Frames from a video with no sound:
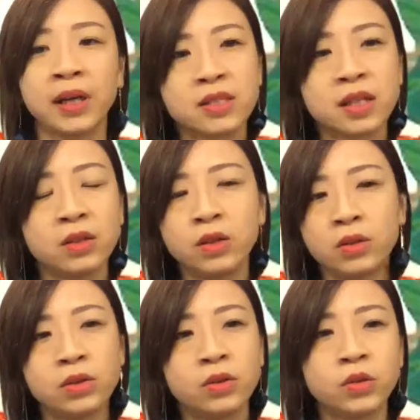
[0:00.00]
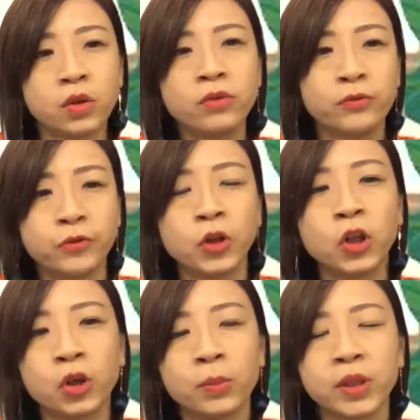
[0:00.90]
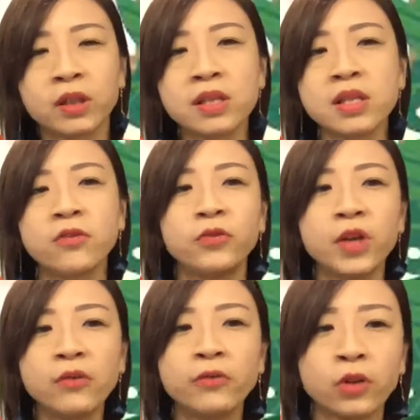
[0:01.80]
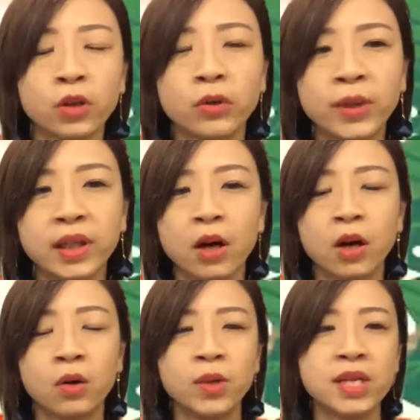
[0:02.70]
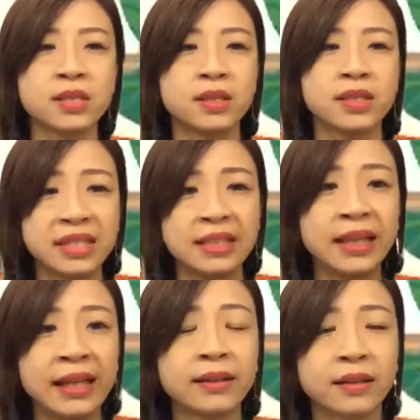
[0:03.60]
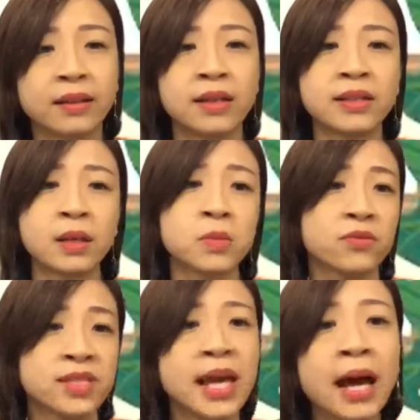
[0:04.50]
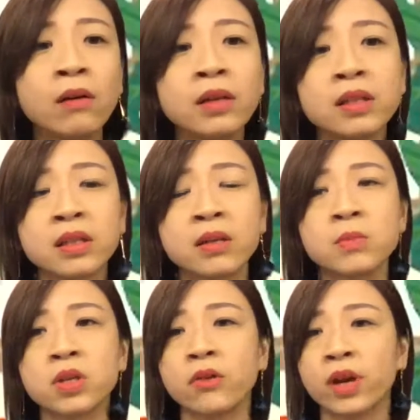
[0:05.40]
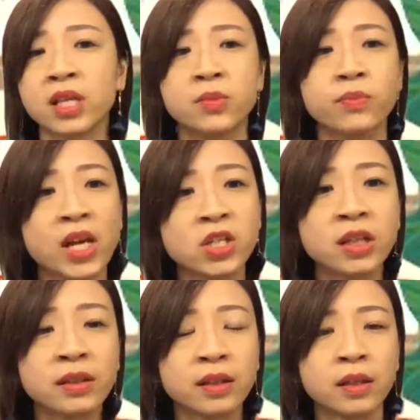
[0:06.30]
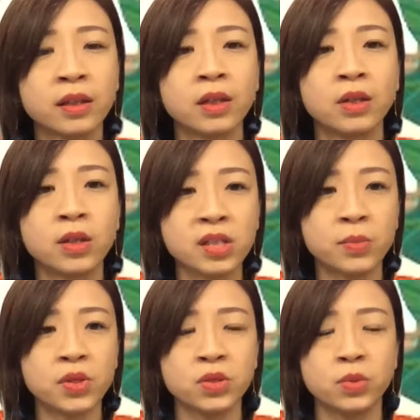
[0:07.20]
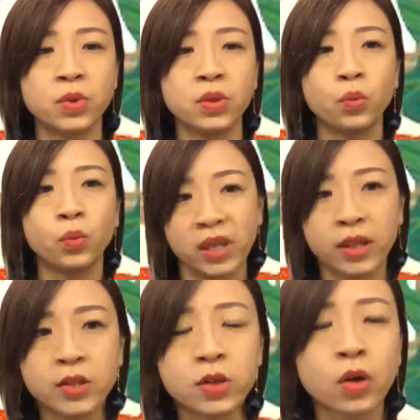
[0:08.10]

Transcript: say, no, you don't follow because if you're following, you're always delayed in terms of sound, in terms of expression. You're supposed to be with. So